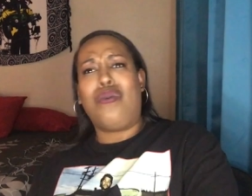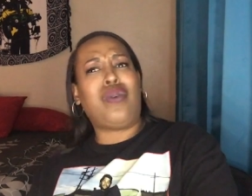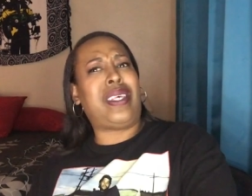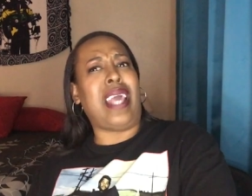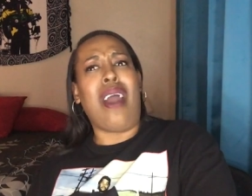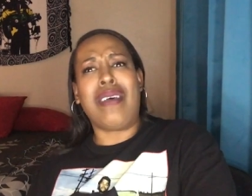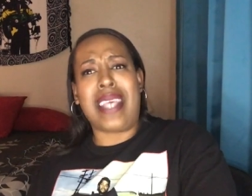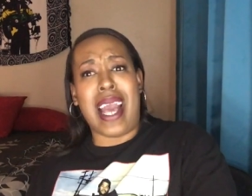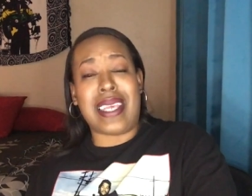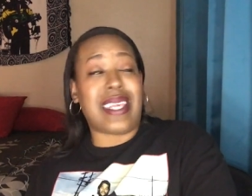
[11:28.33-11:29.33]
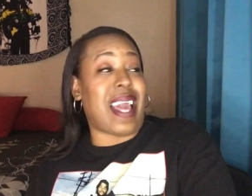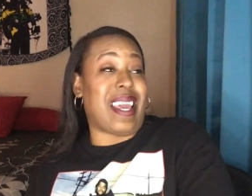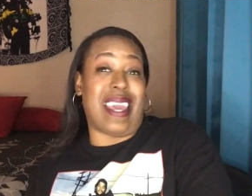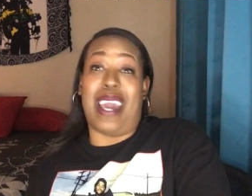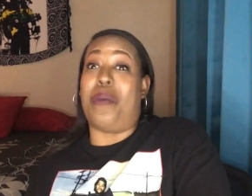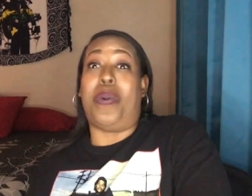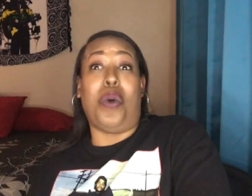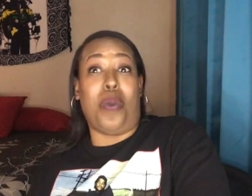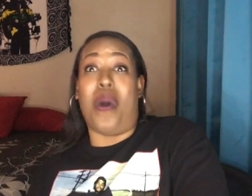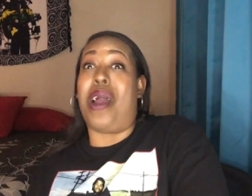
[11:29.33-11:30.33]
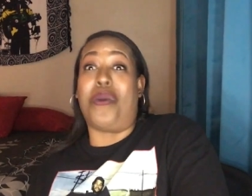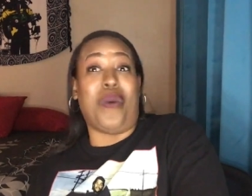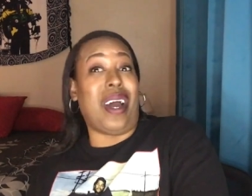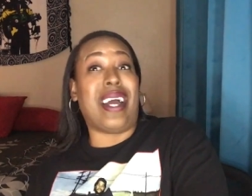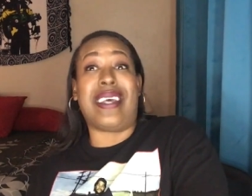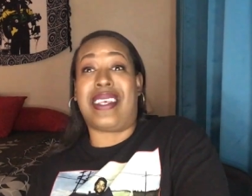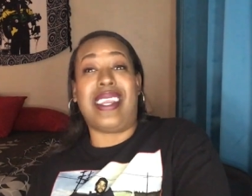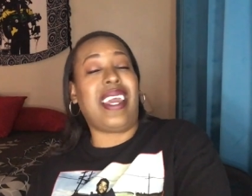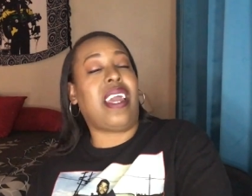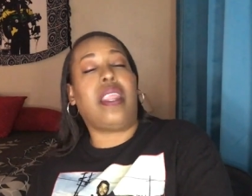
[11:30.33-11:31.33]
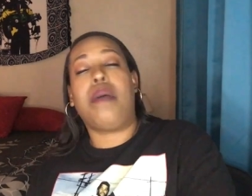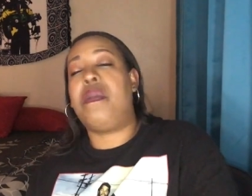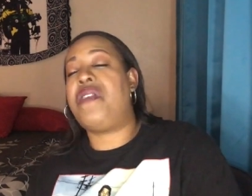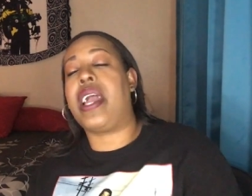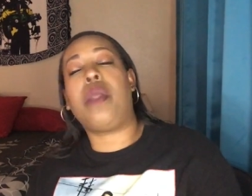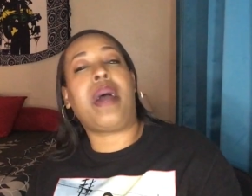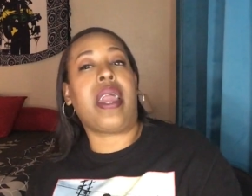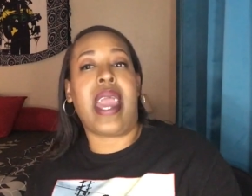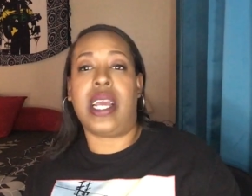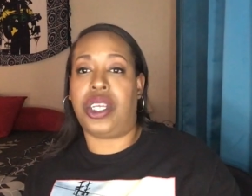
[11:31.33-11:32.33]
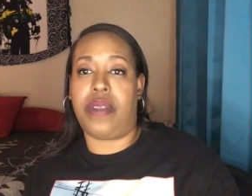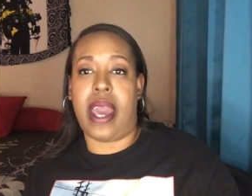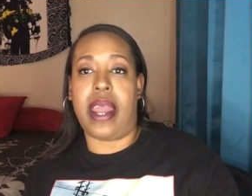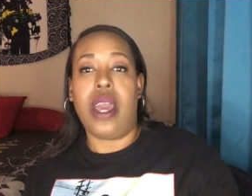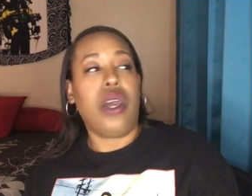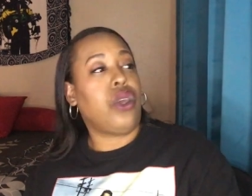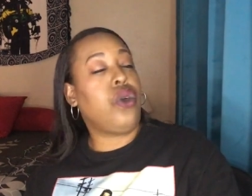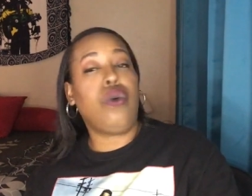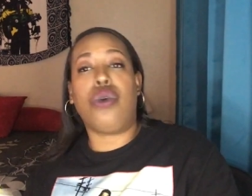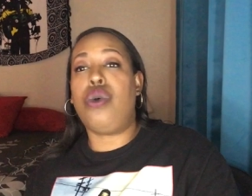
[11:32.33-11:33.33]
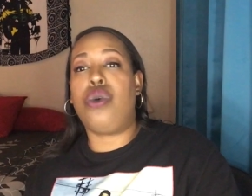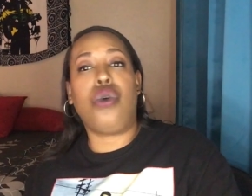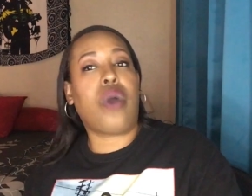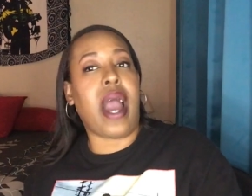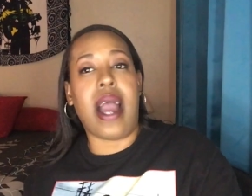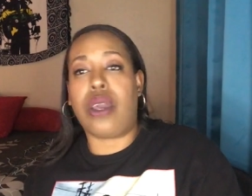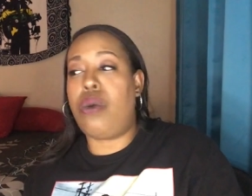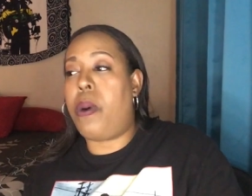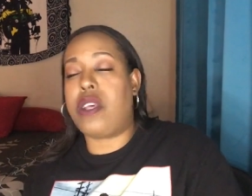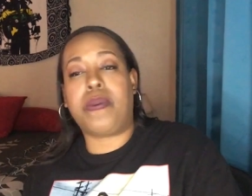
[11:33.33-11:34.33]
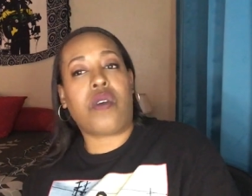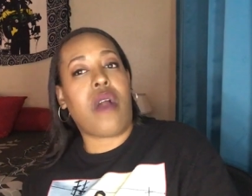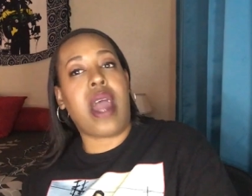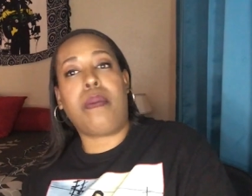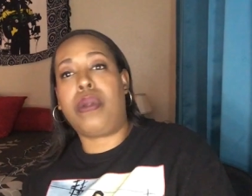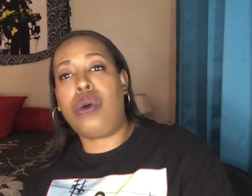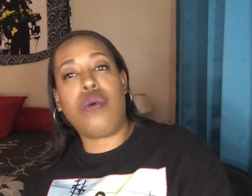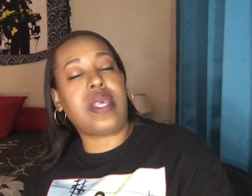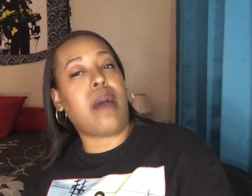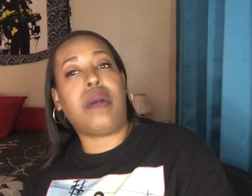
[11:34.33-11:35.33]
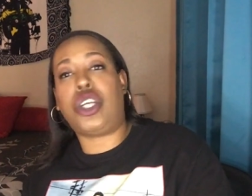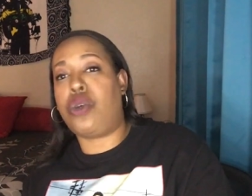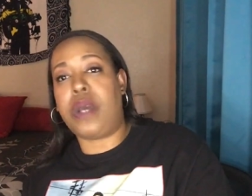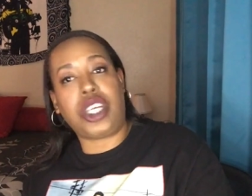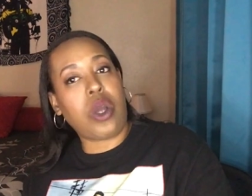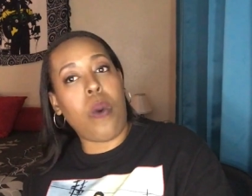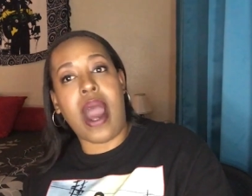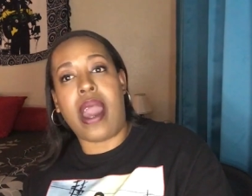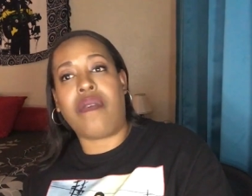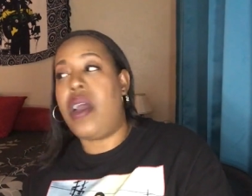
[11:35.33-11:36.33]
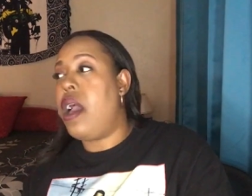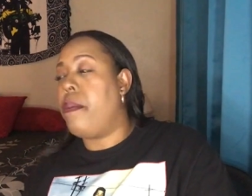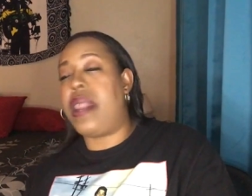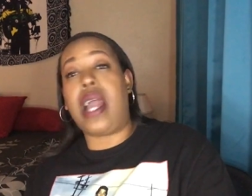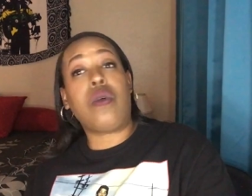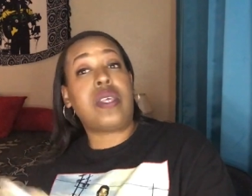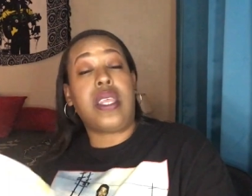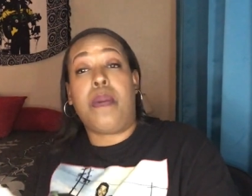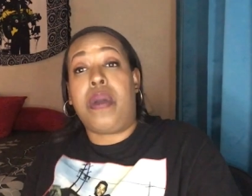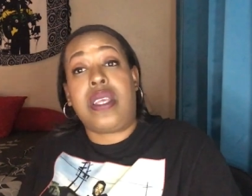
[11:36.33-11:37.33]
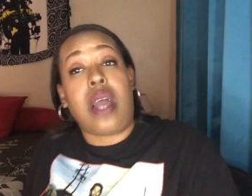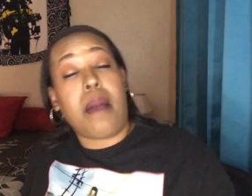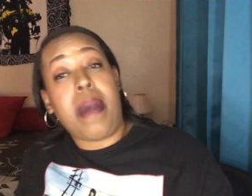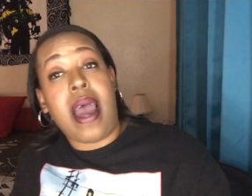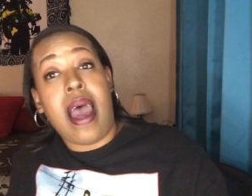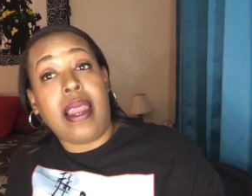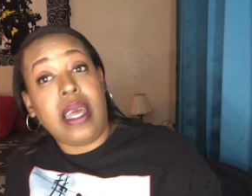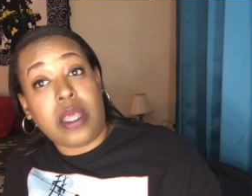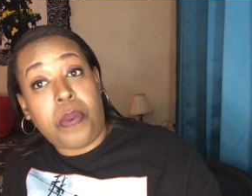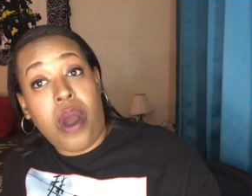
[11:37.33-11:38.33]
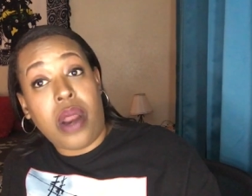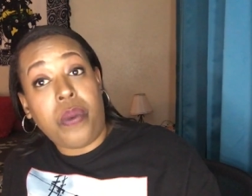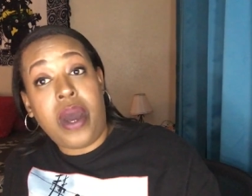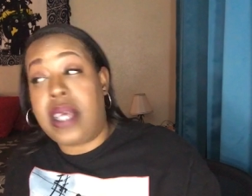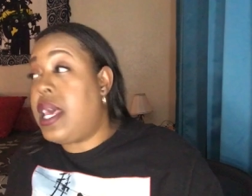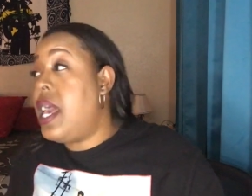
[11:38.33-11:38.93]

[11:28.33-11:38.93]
Zell's ass is like, yeah, the pool party was lit. Motherfucker, nobody asked you that. You you you you supposed to be crying the blues how much you miss your wife, but now you sitting up here talking about how lit the party was.